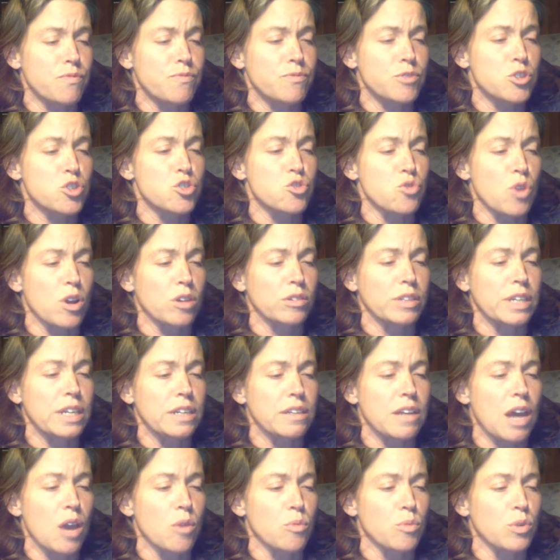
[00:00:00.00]
struggling,
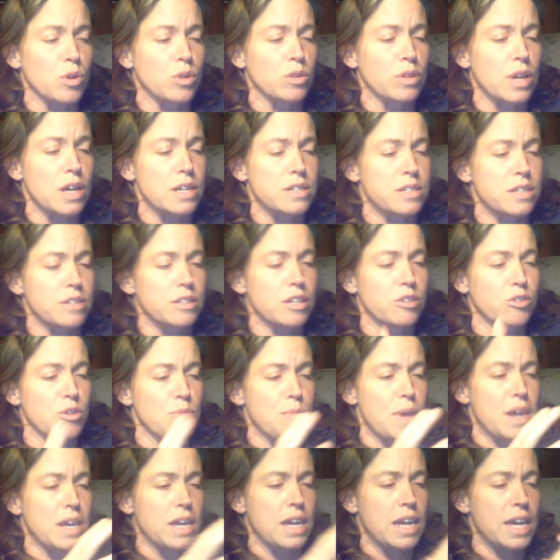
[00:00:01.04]
not realizing that they're
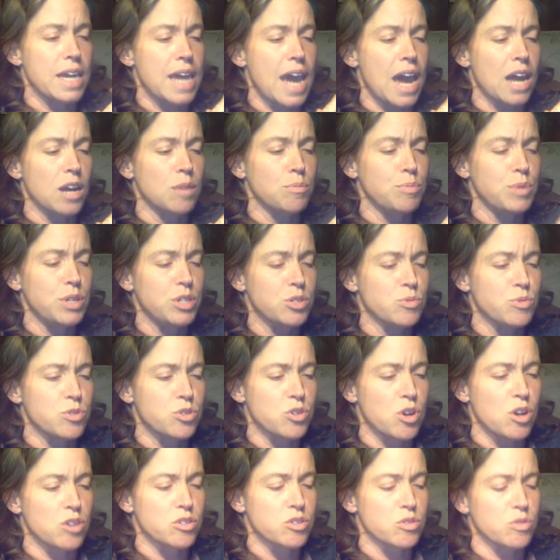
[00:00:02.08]
making canopies, which
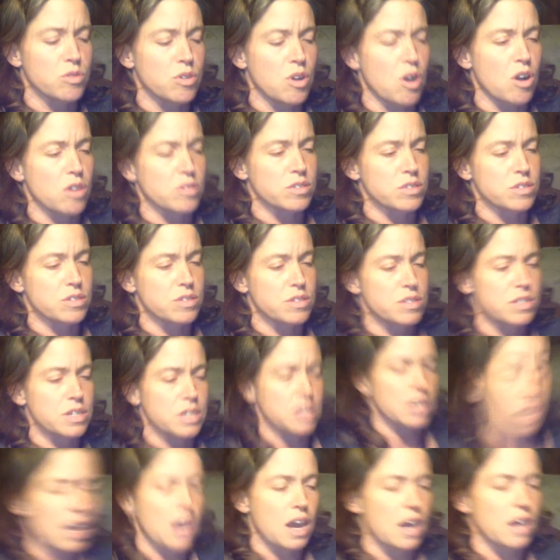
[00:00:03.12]
also causes
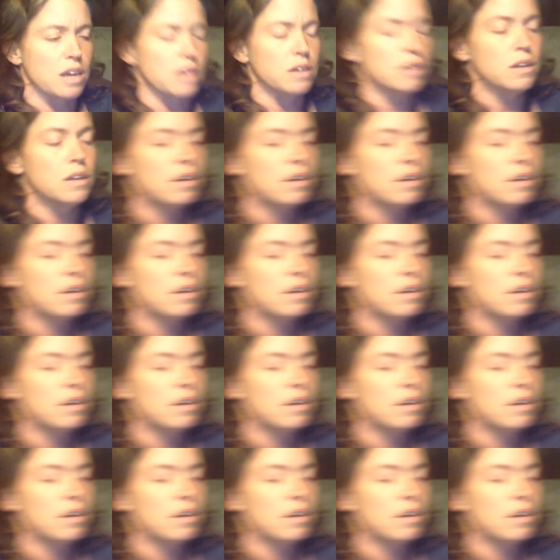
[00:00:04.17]
decay.